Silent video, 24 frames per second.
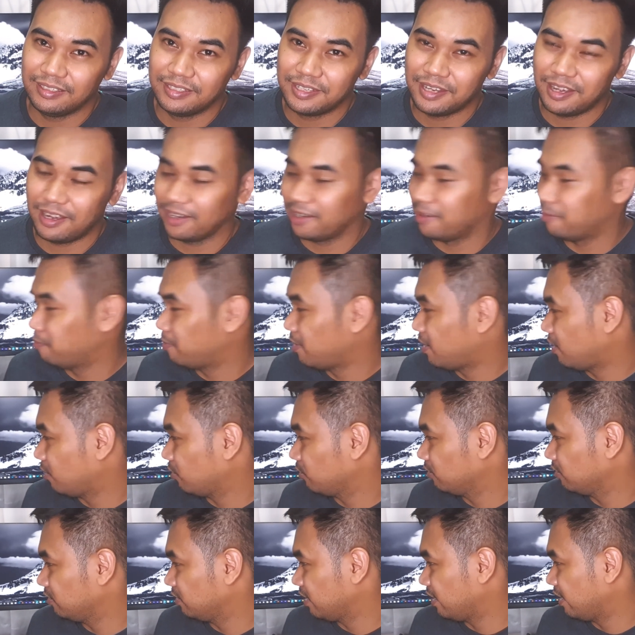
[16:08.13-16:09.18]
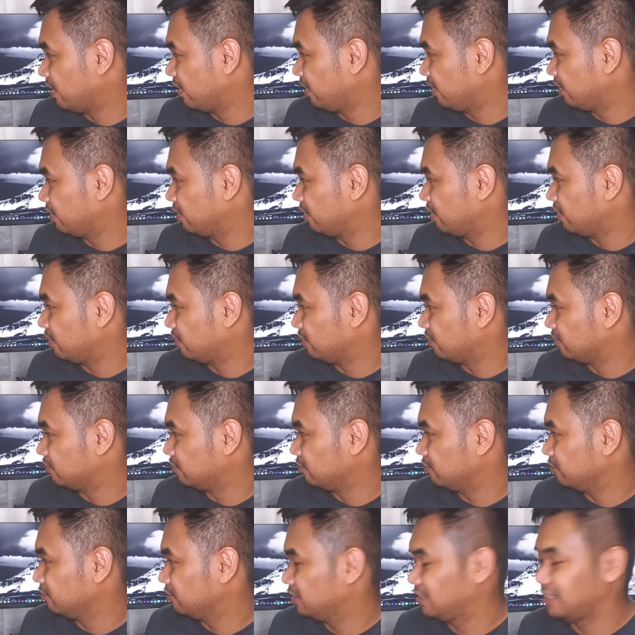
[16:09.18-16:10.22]
talk about like
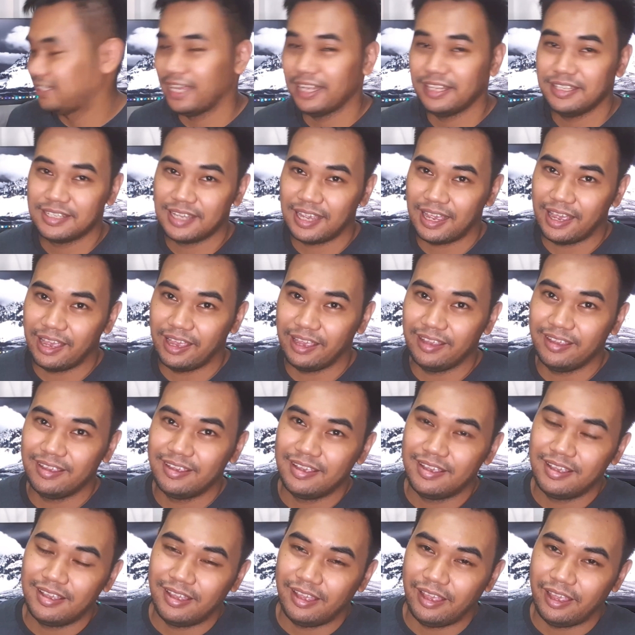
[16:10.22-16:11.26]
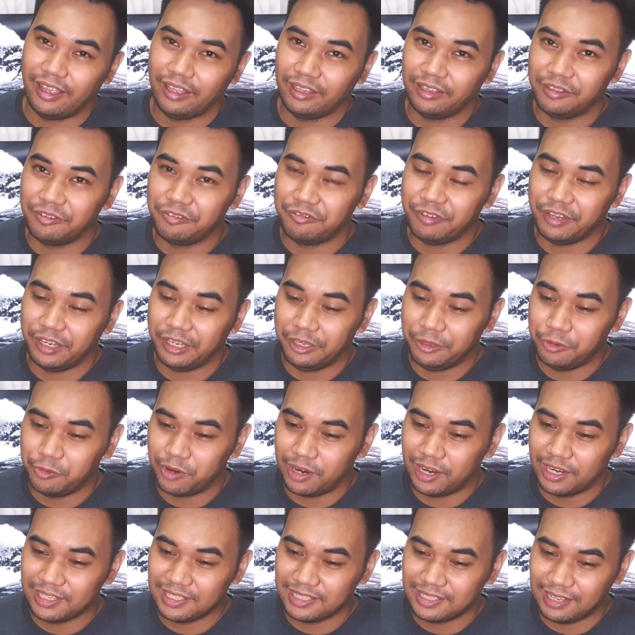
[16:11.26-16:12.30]
Sentai and the
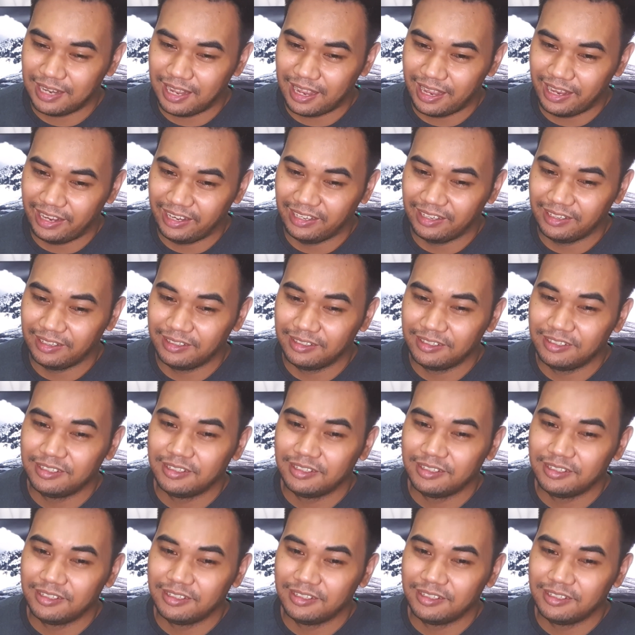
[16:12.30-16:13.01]
Figuarts line